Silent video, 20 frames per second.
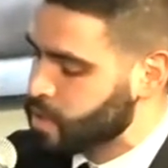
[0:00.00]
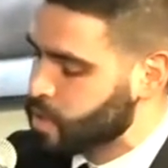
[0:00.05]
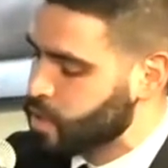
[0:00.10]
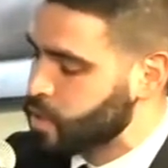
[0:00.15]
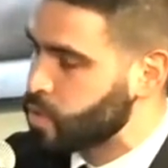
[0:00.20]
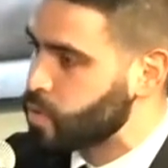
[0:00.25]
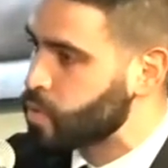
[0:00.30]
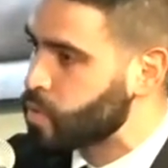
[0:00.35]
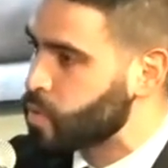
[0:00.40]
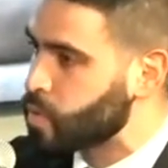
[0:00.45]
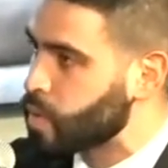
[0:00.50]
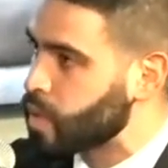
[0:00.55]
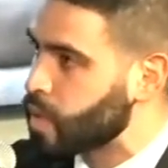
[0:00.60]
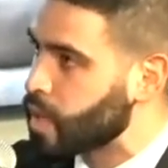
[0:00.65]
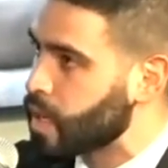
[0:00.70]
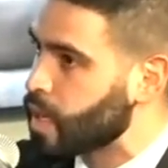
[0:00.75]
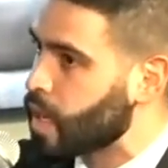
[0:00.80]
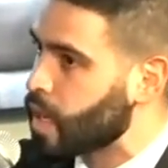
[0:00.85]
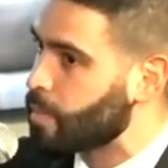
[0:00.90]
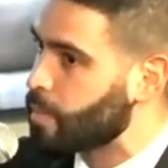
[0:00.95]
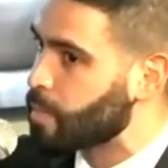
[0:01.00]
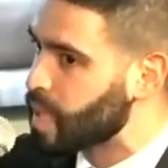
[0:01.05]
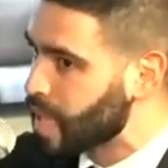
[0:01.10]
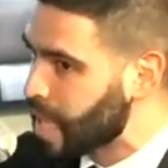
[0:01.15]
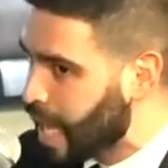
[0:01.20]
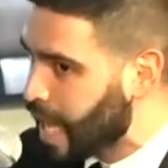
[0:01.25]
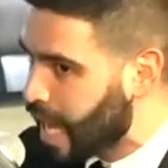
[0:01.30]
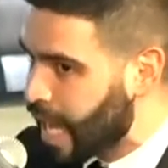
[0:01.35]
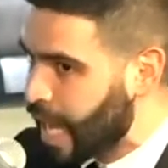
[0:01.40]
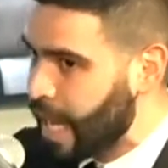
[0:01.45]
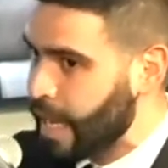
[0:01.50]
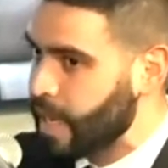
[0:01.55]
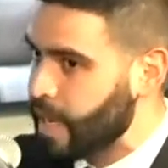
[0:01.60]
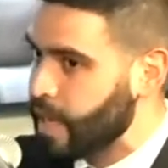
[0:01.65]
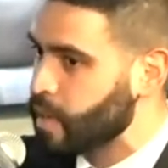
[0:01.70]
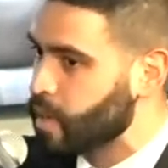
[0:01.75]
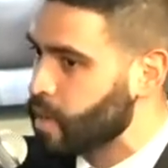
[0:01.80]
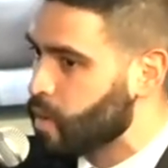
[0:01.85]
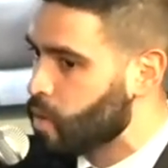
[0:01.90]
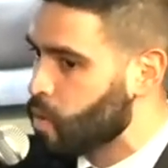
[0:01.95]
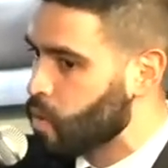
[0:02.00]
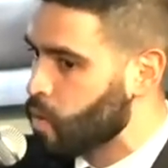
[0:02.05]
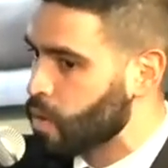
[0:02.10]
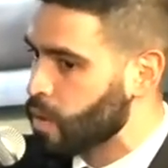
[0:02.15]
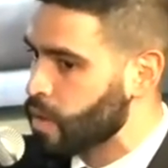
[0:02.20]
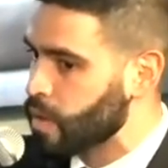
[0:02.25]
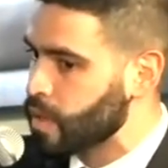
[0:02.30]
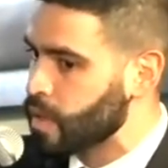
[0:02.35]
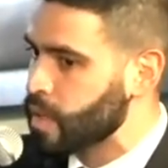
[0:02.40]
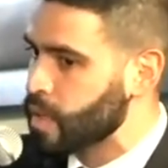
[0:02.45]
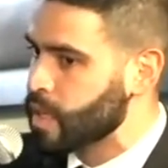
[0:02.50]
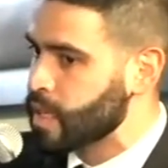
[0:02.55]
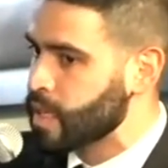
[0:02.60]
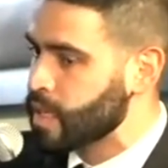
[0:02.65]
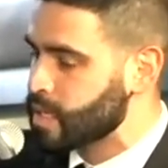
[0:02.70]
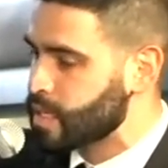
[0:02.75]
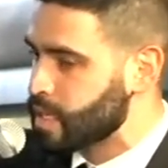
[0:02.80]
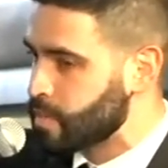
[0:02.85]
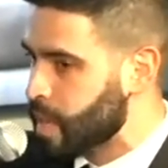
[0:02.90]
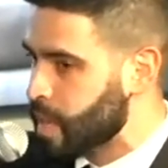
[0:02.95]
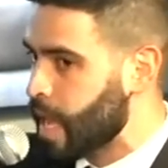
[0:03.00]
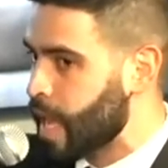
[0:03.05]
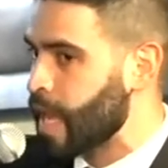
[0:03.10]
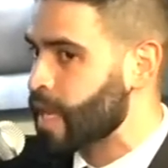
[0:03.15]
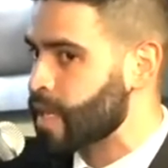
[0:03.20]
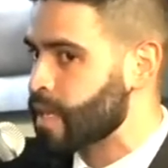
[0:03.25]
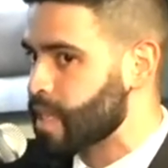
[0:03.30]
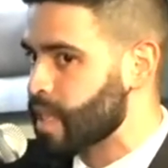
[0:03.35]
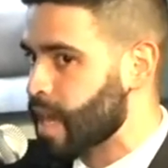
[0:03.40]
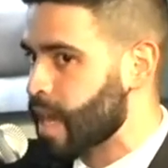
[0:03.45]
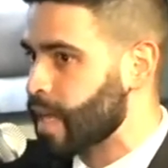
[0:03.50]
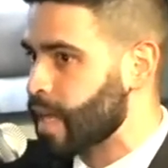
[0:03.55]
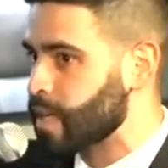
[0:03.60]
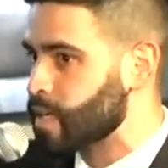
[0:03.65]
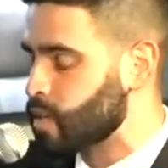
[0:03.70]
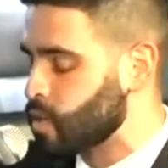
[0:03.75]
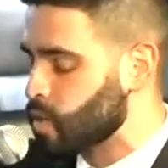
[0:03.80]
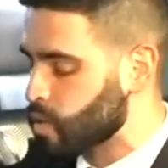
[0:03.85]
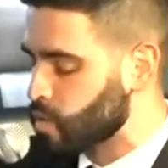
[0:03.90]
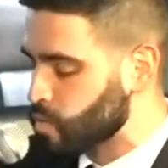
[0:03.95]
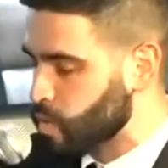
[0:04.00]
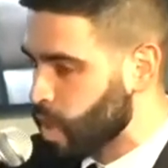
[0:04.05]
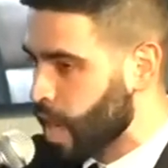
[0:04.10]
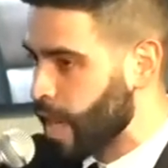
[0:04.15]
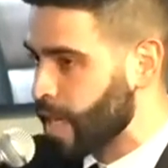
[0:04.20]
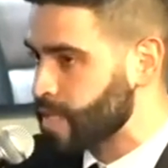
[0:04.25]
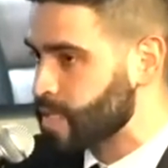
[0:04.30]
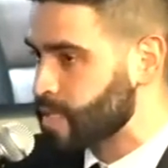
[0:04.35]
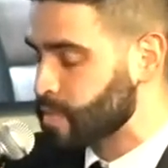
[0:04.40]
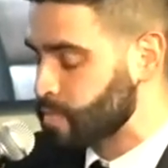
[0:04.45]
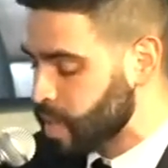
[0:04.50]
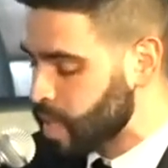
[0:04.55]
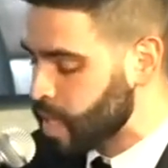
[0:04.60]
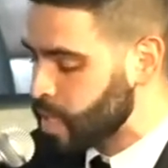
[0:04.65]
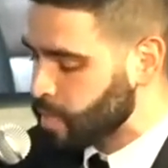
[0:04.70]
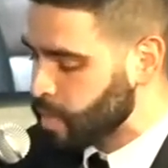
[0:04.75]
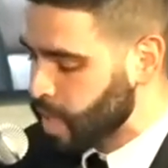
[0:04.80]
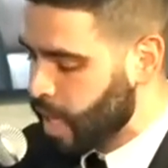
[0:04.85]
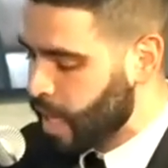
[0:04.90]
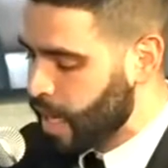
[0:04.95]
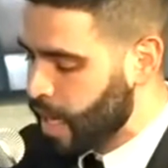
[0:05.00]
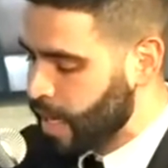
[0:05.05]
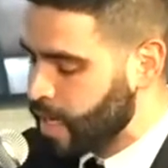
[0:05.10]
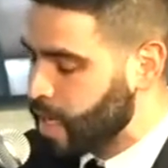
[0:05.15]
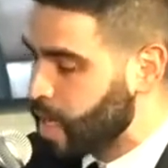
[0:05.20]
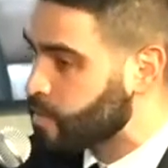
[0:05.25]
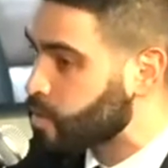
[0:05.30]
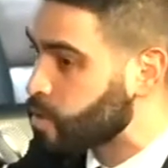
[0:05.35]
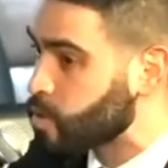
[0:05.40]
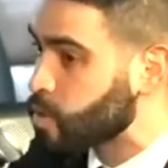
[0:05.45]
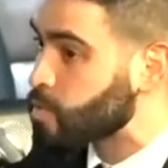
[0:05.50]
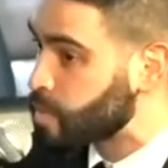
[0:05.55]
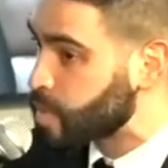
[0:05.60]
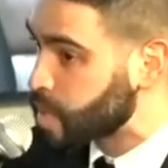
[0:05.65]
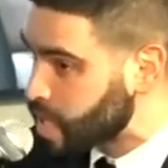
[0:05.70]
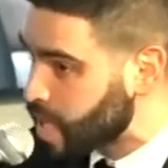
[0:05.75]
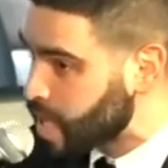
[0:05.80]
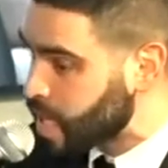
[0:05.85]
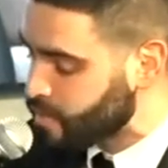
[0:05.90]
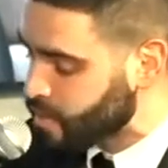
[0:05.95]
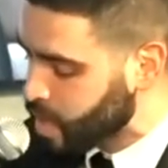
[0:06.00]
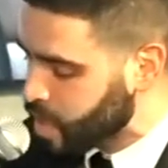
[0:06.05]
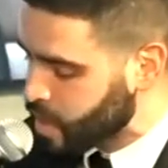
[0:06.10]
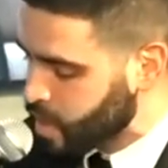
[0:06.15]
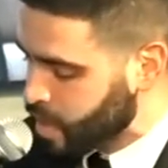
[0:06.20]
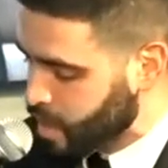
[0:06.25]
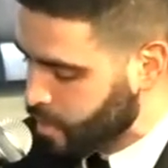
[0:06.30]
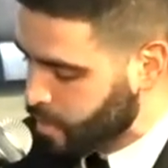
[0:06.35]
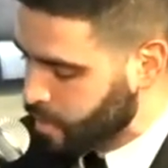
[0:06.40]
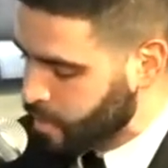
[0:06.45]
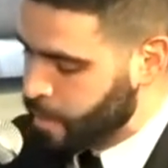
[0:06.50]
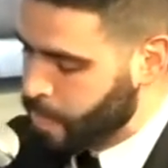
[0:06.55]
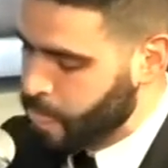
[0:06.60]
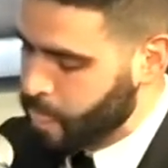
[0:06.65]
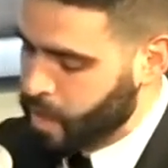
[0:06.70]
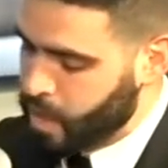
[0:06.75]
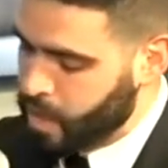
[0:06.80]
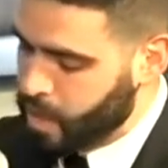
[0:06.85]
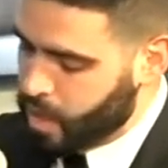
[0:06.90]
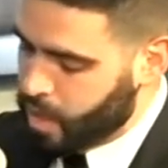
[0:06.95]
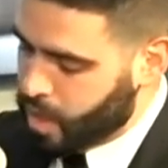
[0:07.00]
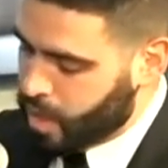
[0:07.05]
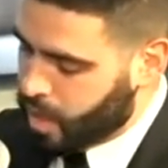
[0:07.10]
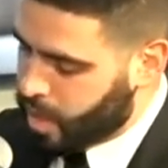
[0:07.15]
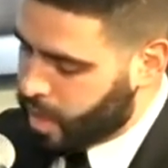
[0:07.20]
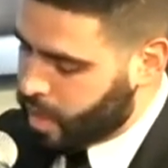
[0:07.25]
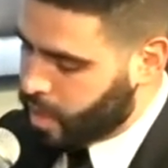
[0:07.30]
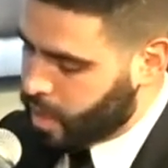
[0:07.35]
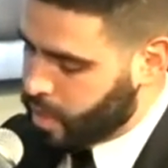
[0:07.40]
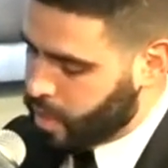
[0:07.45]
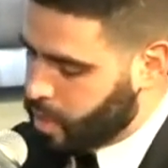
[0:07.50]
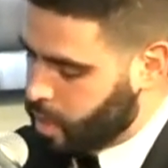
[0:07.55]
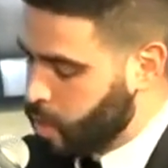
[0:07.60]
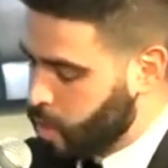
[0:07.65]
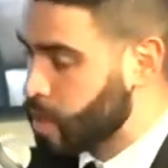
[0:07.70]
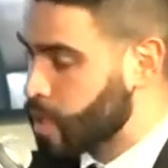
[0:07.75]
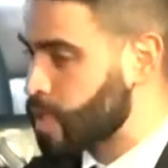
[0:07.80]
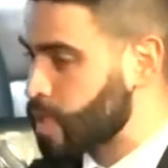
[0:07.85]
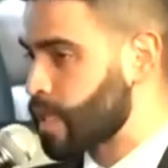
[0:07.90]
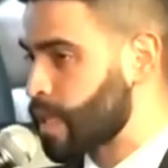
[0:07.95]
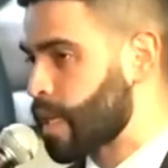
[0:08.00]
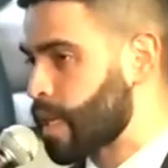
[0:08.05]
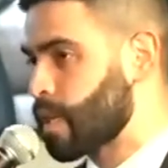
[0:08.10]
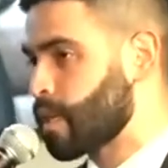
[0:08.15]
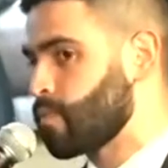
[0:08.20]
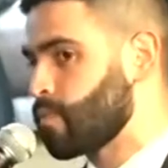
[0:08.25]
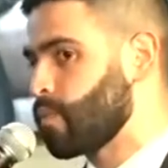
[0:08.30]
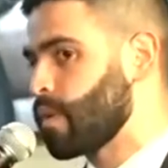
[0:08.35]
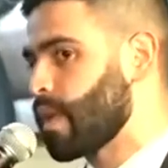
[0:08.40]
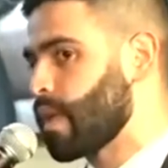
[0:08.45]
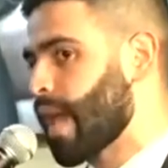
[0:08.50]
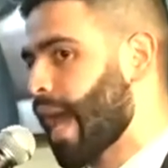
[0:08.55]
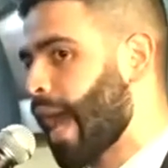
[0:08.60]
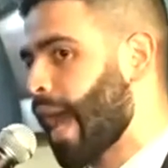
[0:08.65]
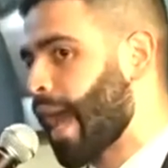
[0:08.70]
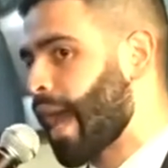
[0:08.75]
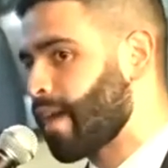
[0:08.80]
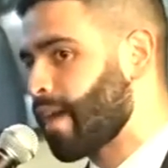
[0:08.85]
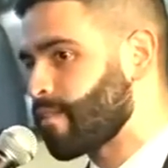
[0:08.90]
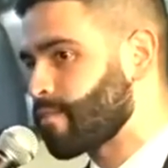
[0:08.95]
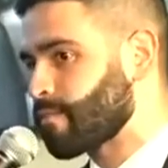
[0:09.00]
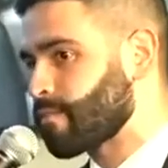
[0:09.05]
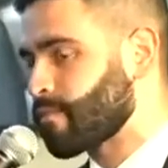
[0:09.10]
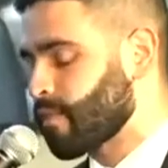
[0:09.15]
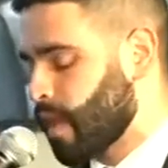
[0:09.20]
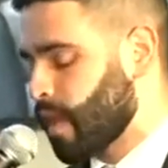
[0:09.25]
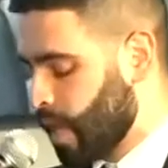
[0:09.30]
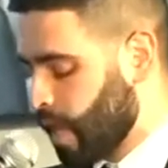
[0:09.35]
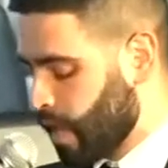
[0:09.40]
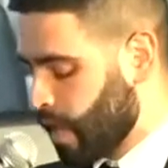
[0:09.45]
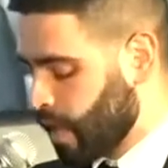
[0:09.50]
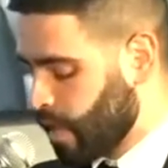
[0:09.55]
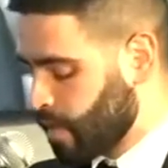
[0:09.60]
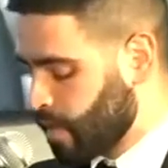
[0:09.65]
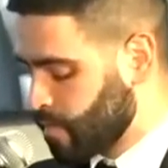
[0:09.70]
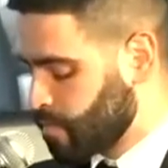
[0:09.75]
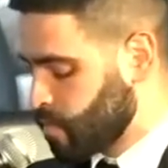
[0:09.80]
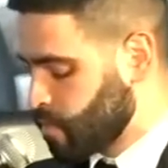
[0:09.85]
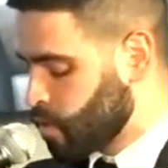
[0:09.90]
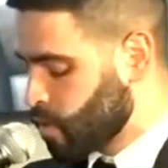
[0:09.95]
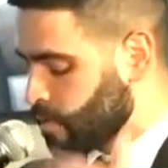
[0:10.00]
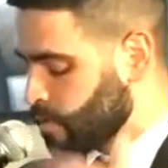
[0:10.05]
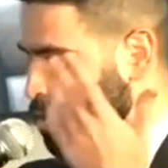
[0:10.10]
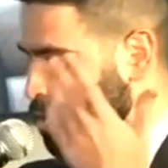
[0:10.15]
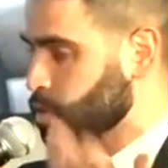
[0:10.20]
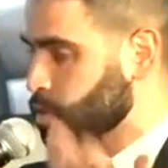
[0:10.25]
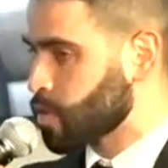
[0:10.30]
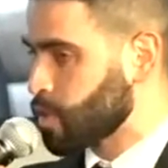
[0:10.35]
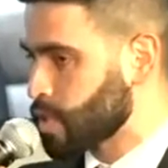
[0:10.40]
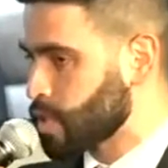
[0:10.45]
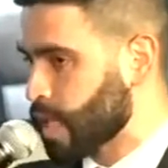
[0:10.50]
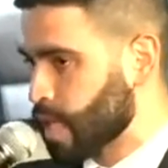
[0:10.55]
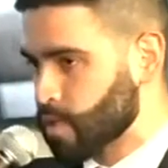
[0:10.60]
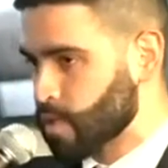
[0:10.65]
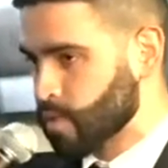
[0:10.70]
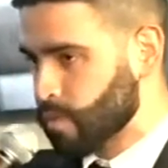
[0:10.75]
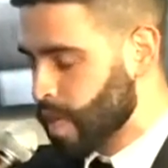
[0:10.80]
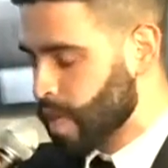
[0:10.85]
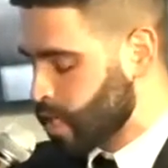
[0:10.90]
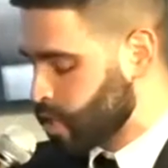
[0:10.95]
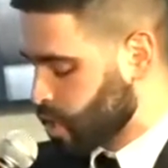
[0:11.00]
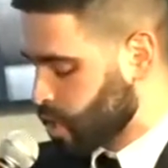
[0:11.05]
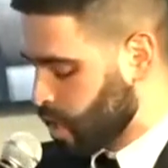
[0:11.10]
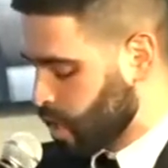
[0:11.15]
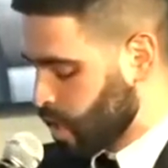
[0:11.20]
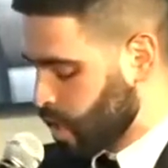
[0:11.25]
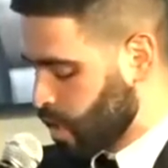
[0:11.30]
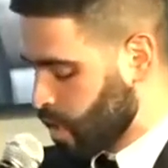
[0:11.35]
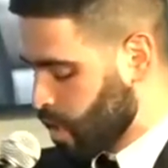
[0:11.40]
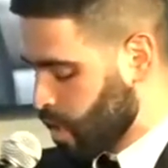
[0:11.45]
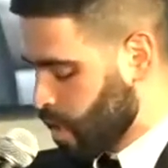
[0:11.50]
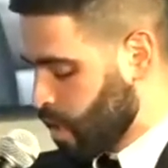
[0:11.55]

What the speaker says: to apply or demand that your rights be applied if you don't believe in them. Currently, we have a universal declaration